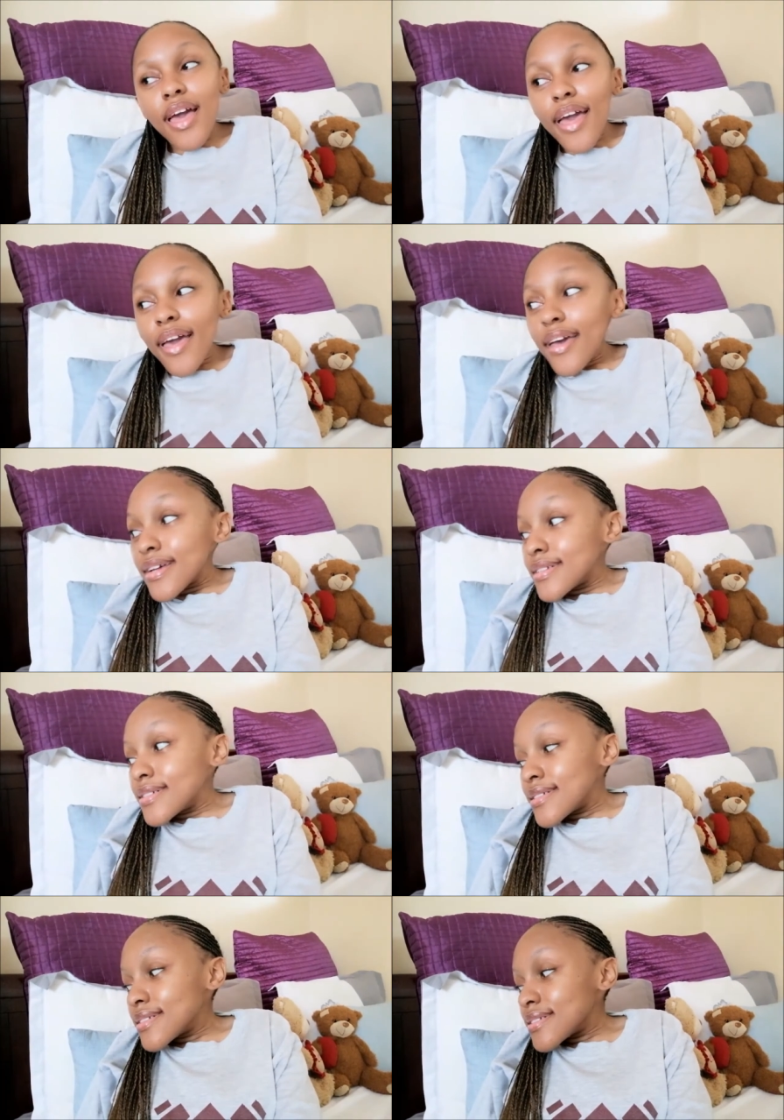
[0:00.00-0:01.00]

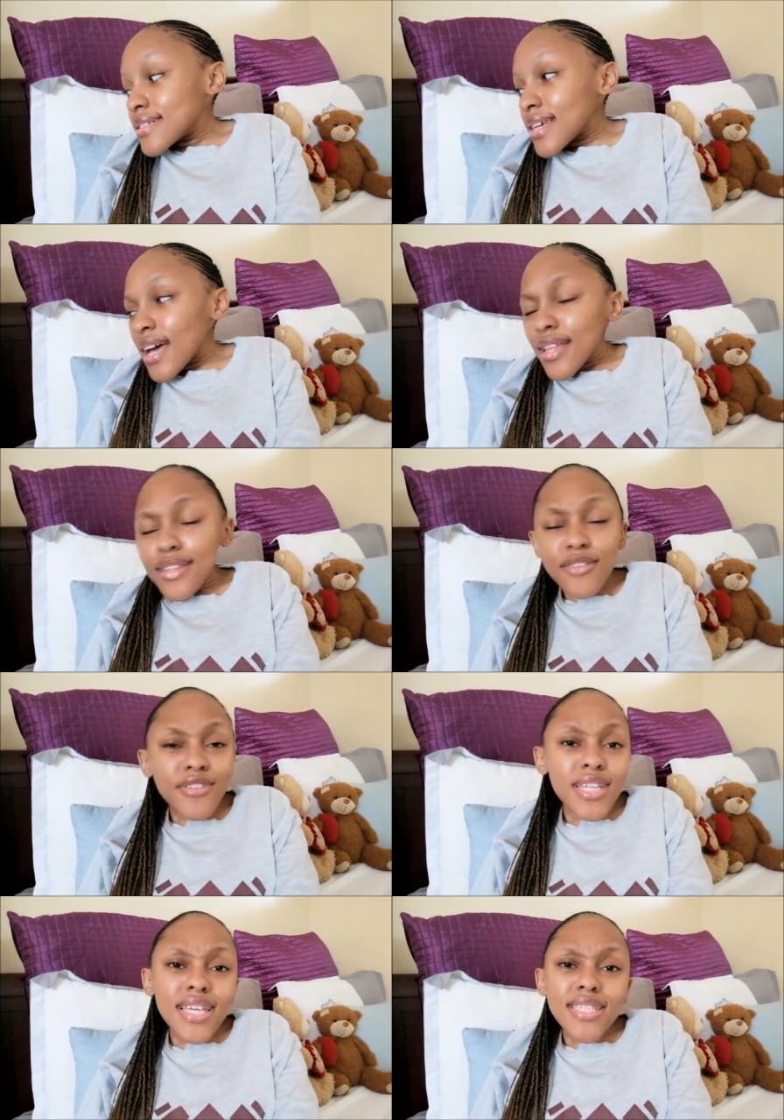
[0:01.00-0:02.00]
and yeah there
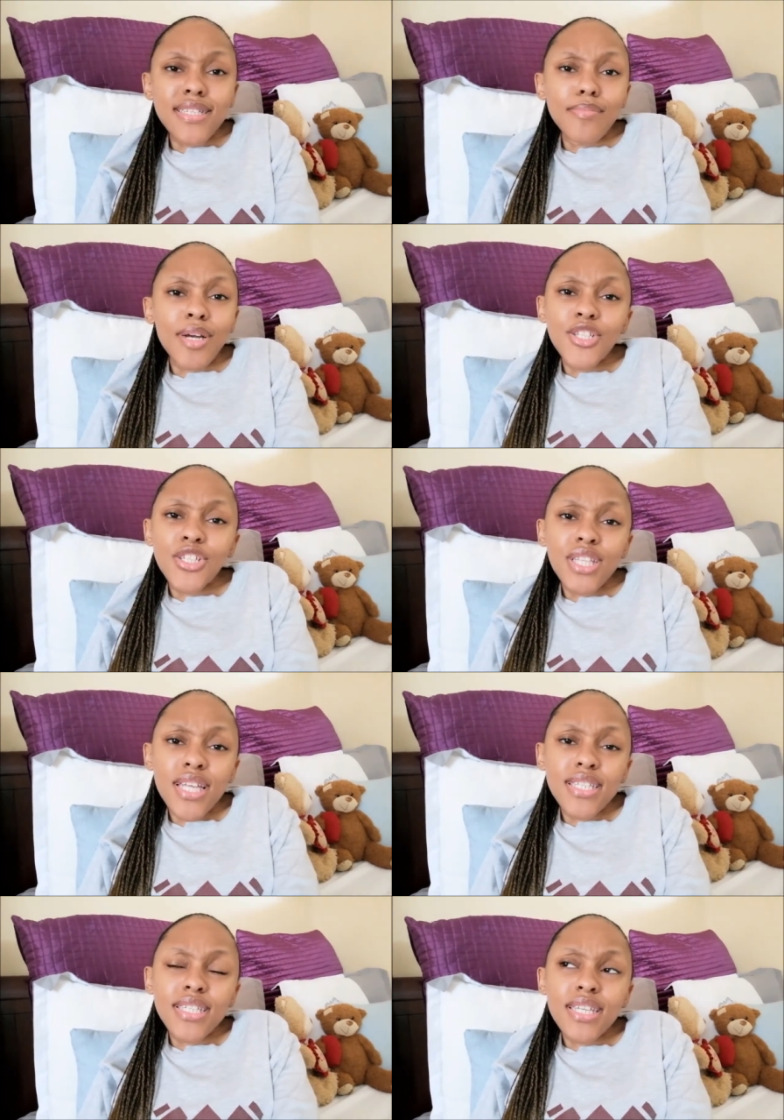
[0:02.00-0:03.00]
really isn't much
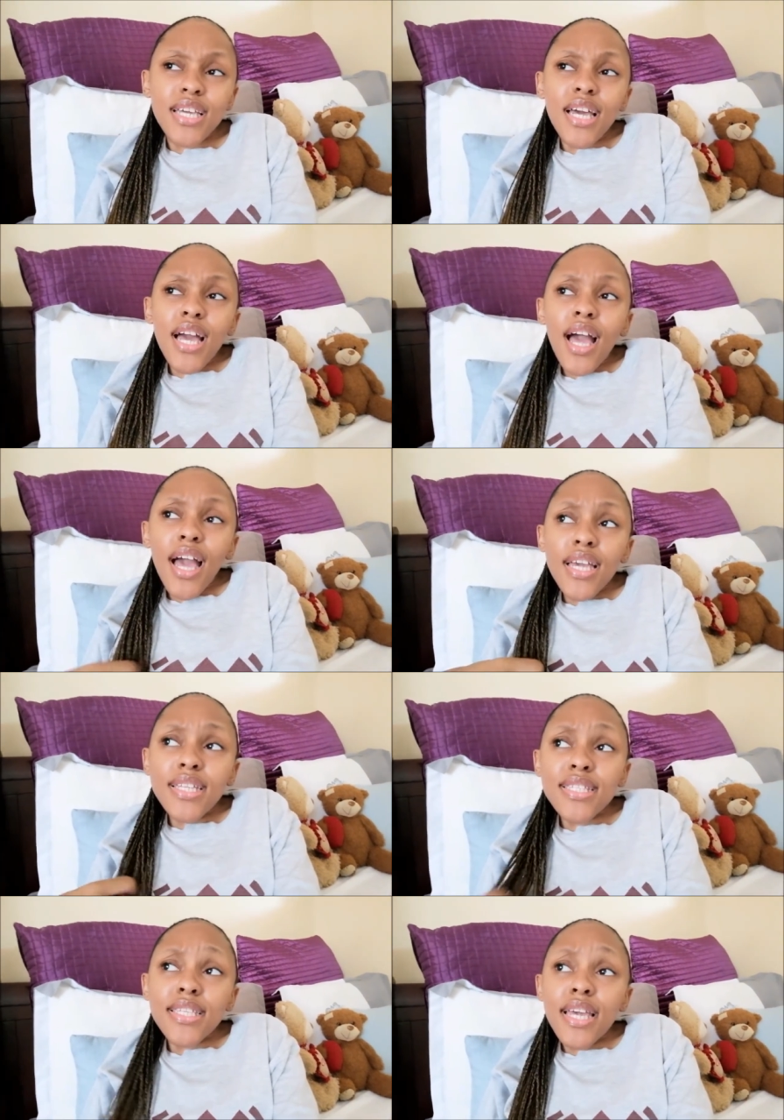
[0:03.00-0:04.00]
that i
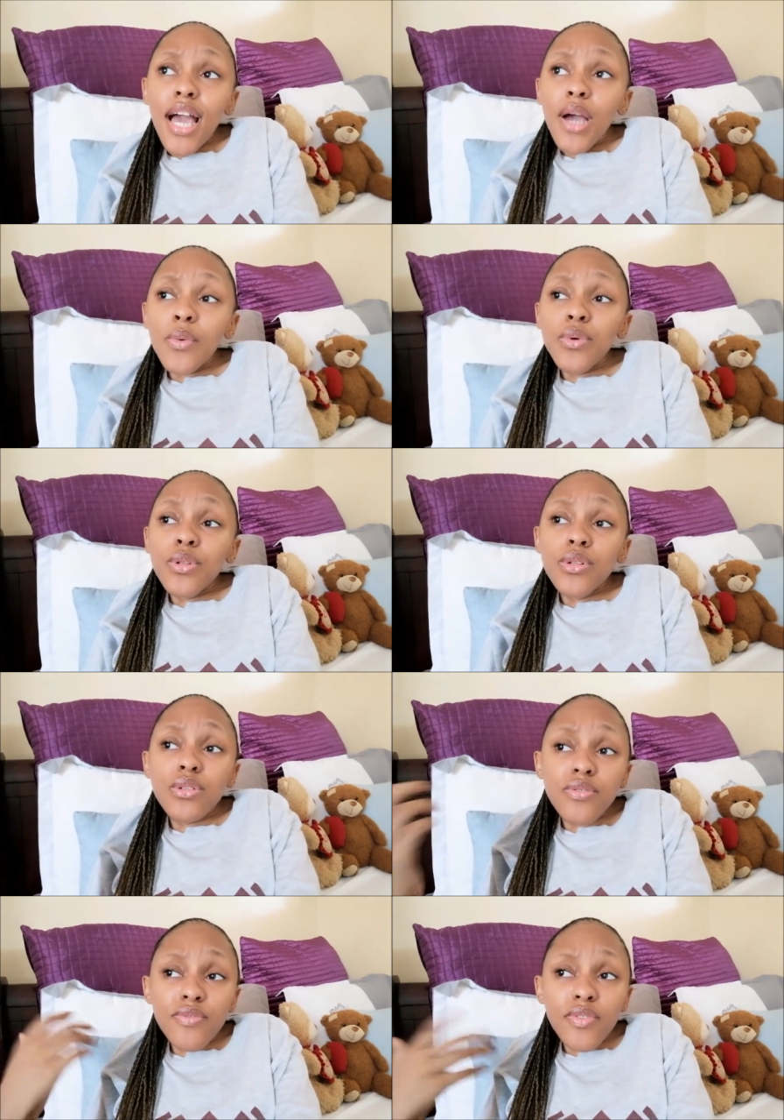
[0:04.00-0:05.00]
can say i will
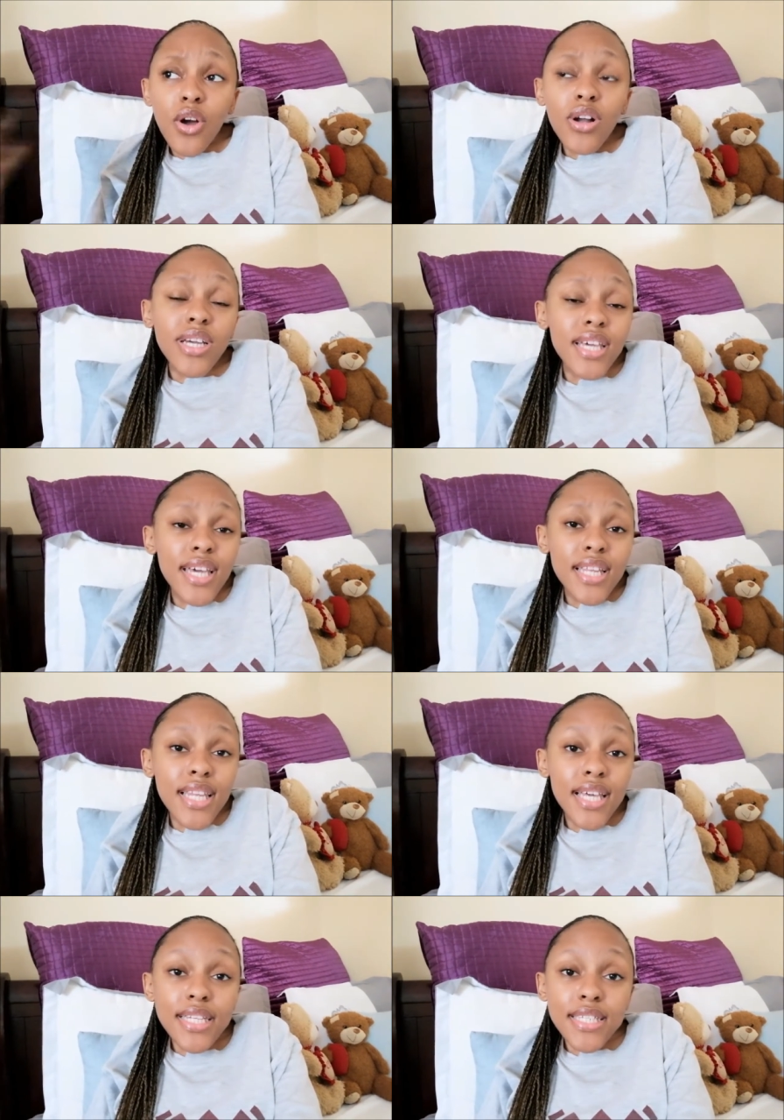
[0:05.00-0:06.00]
vlog again
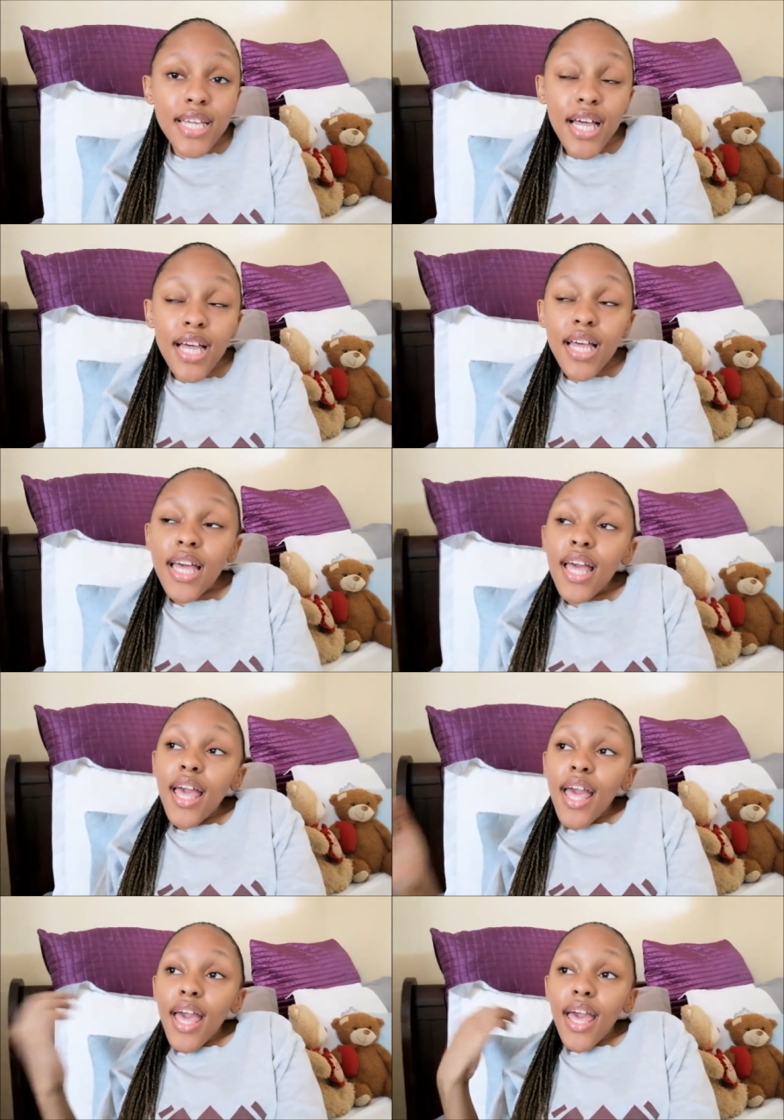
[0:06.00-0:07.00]
later
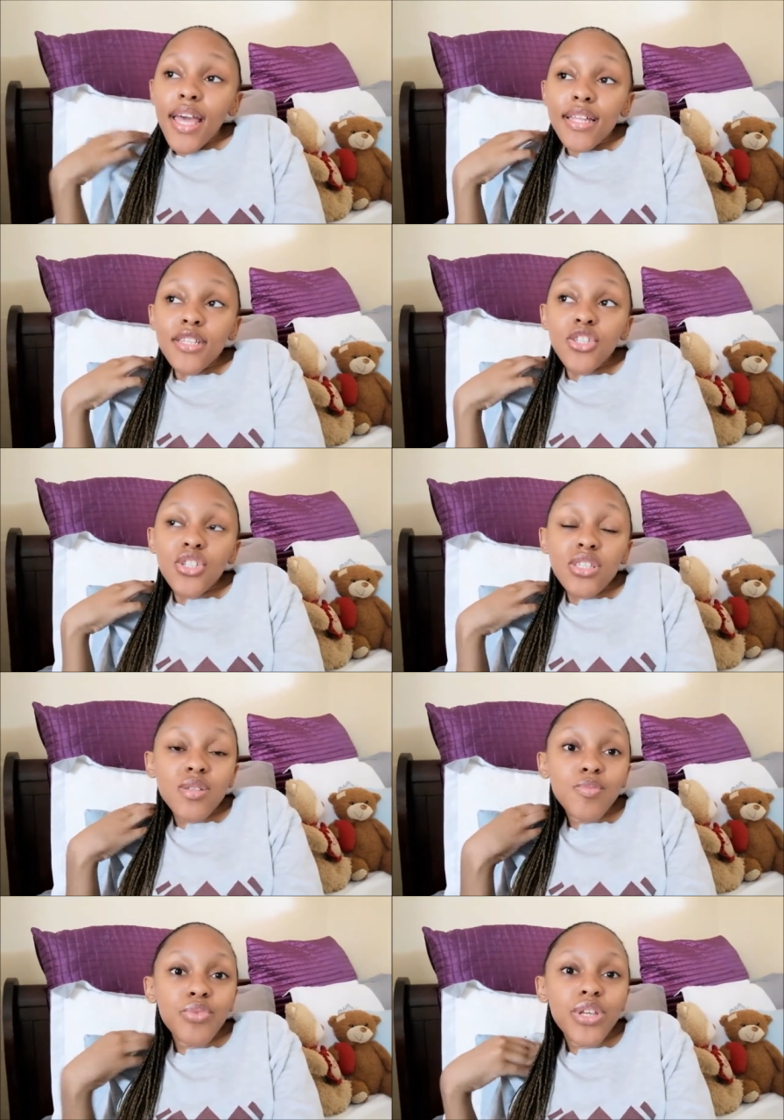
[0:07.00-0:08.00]
and
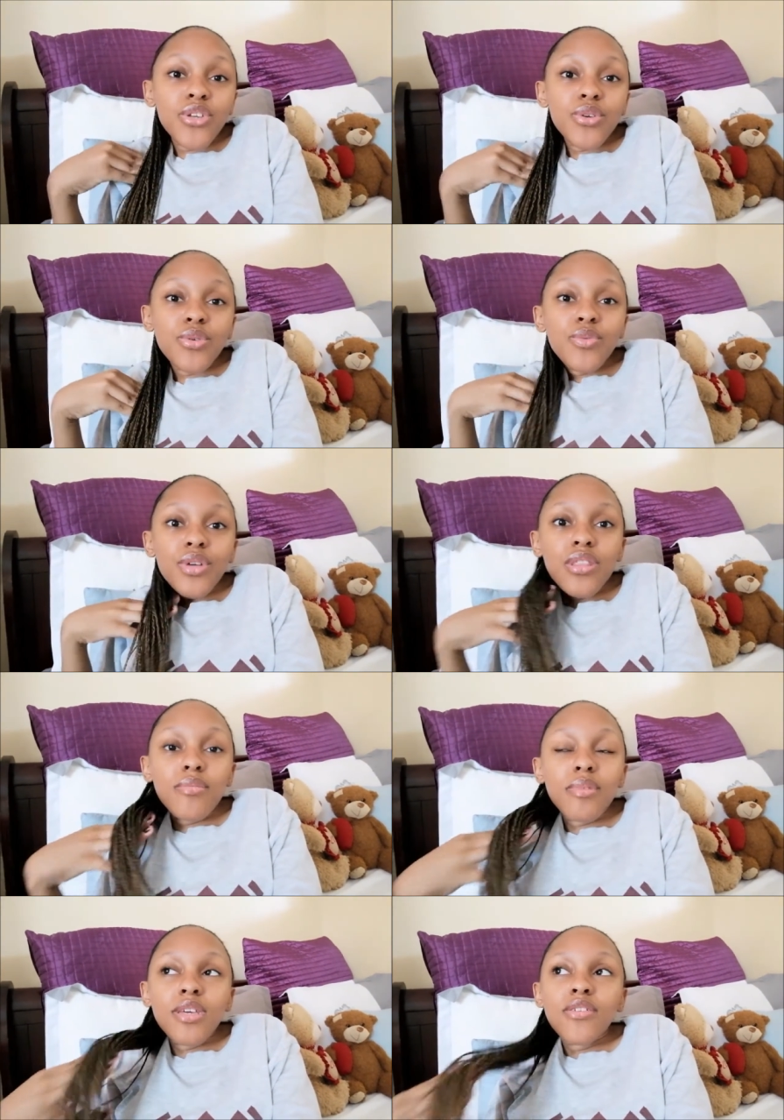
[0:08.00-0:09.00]
just bring you with
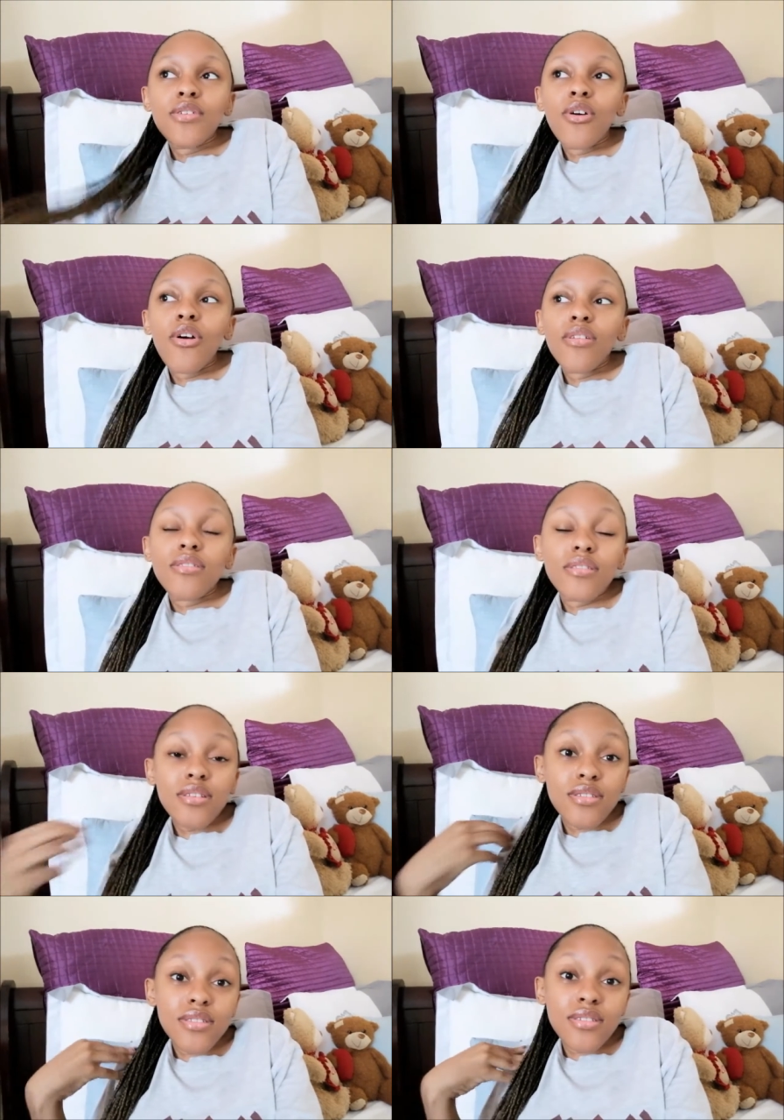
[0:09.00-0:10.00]
me on
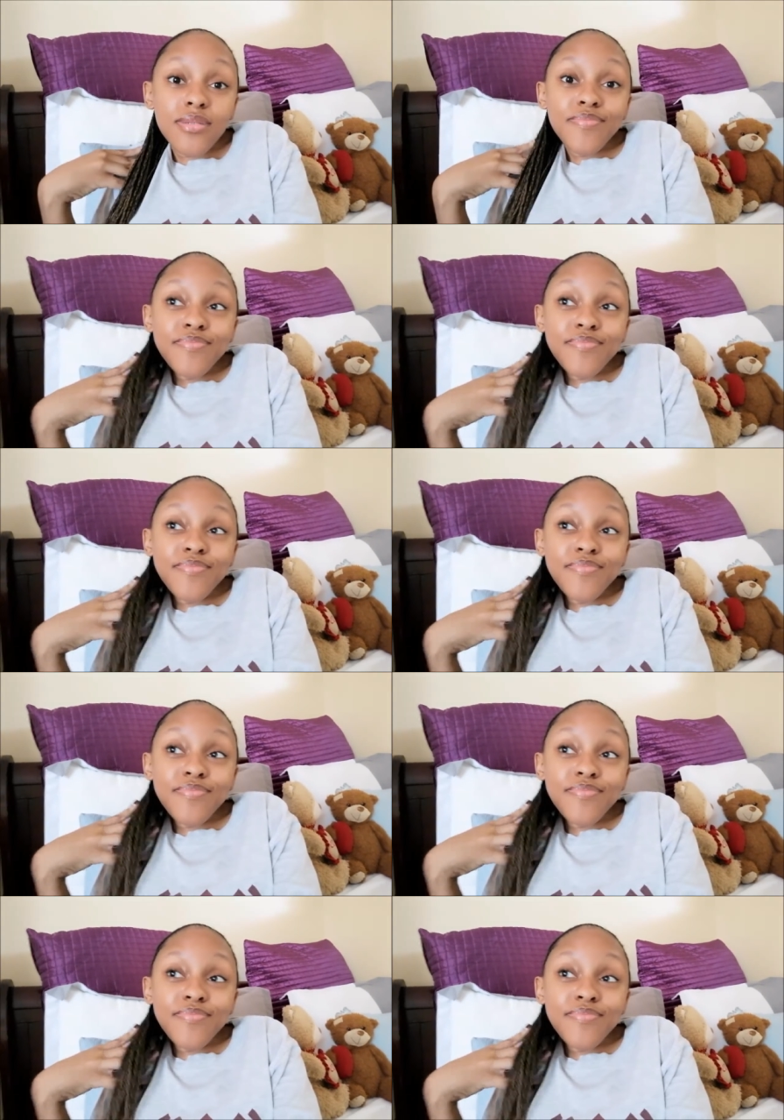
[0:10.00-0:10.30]
this